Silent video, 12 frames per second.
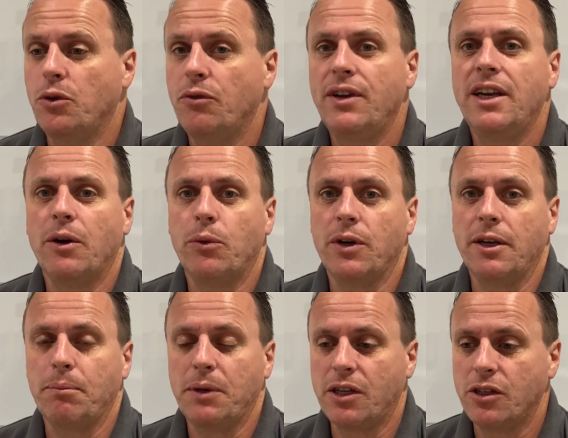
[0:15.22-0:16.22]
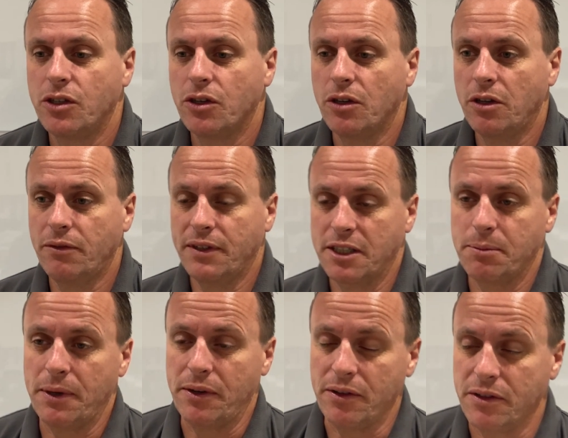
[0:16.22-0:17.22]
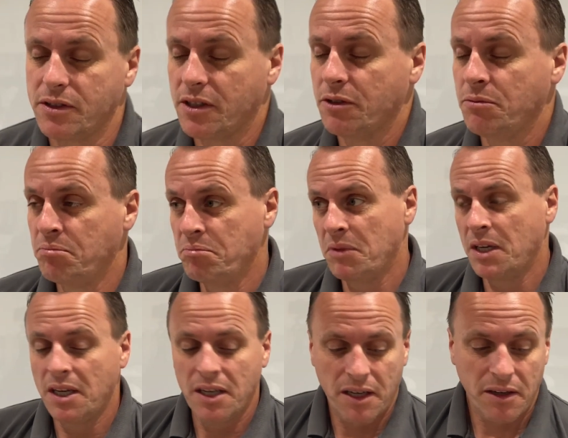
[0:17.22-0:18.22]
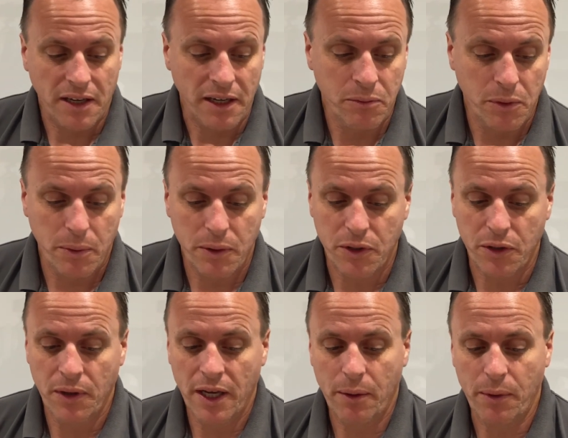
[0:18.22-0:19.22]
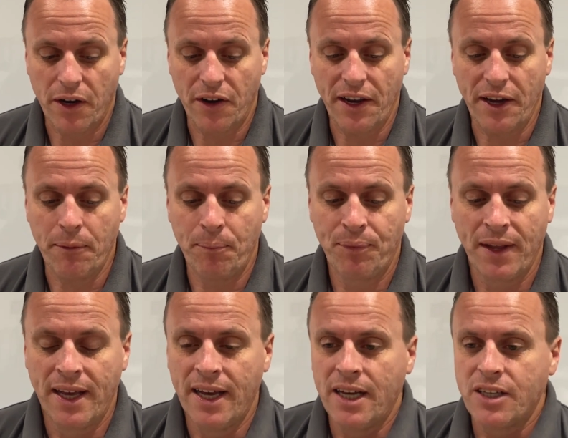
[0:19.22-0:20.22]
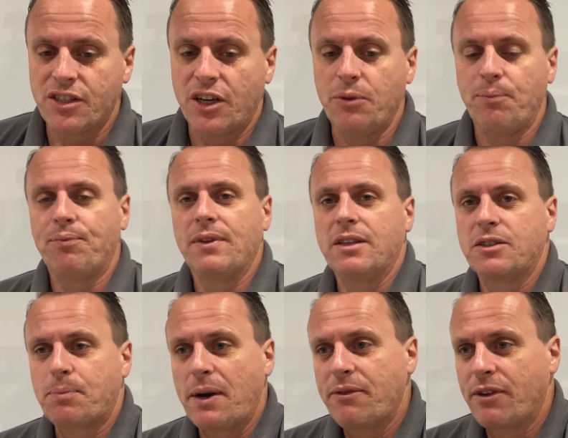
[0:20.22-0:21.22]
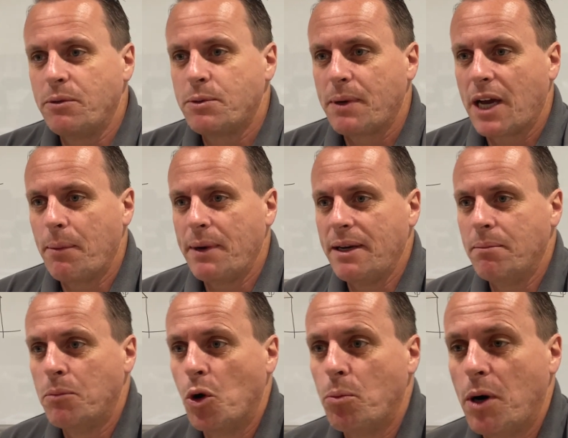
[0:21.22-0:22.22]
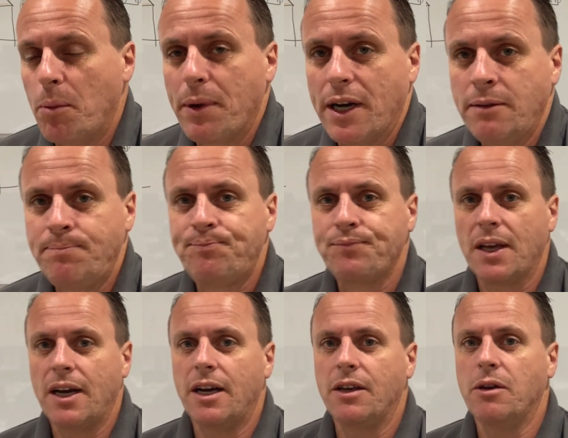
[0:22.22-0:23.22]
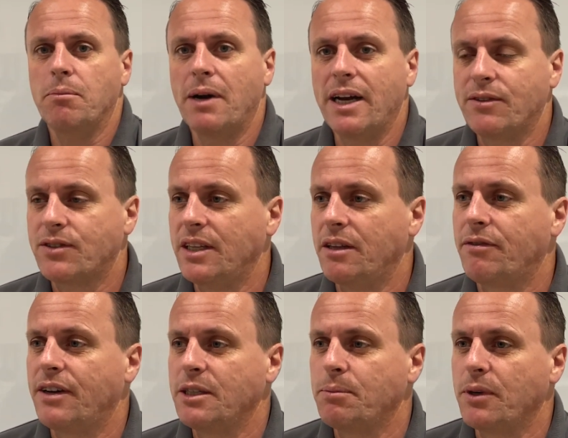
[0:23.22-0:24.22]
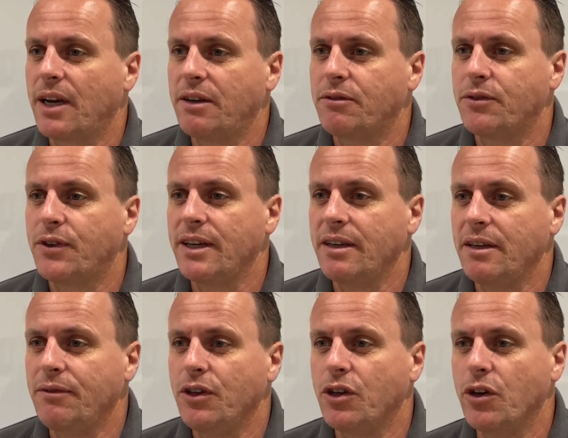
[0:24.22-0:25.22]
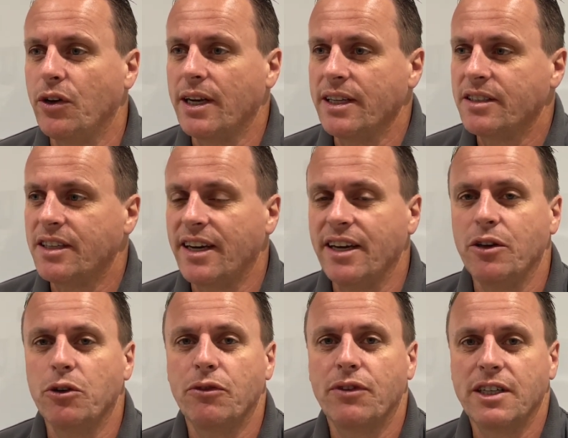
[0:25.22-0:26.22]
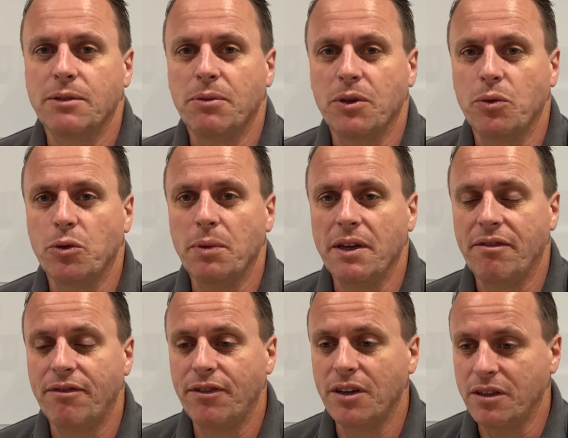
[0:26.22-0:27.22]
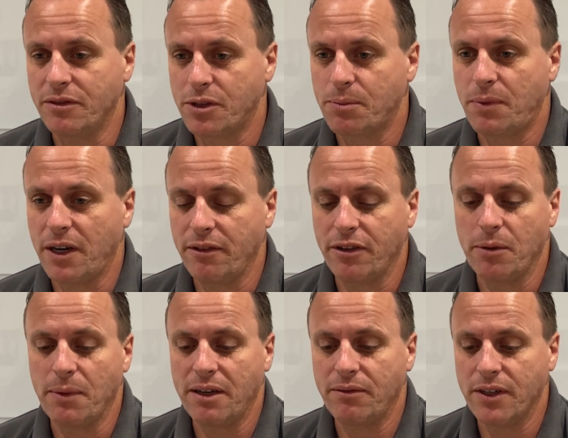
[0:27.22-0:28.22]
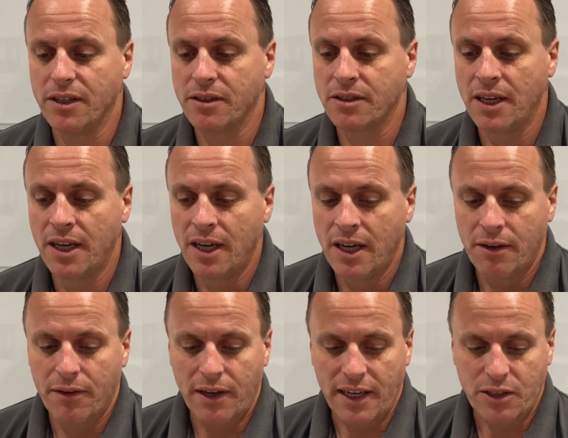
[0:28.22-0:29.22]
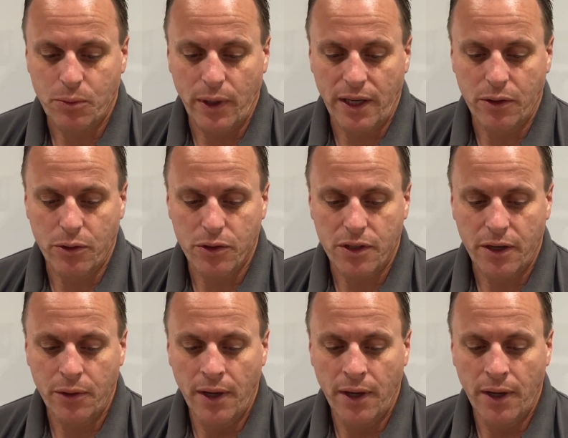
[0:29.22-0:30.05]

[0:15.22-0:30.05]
a video on it, because you've got a lot of experience. So okay, we will do. Here we are now. So spray foam is becoming more popular. You may have seen the Facebook ad for it, and if you Google it today, your Facebook will be full of spray foam adverts for the next week or so.